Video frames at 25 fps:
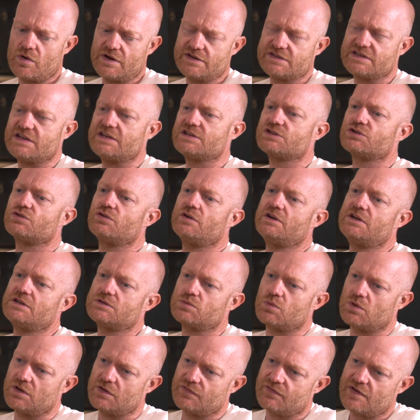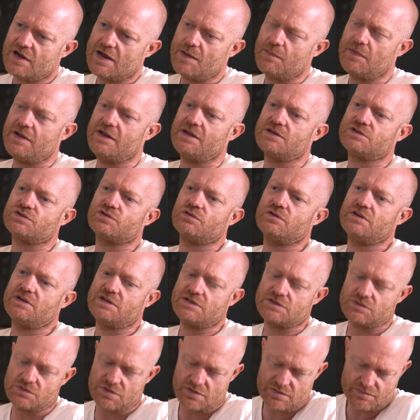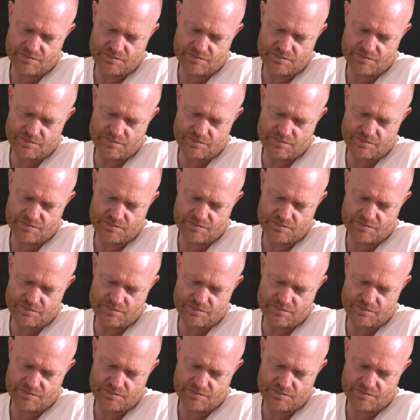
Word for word: what his history is, what his family history is,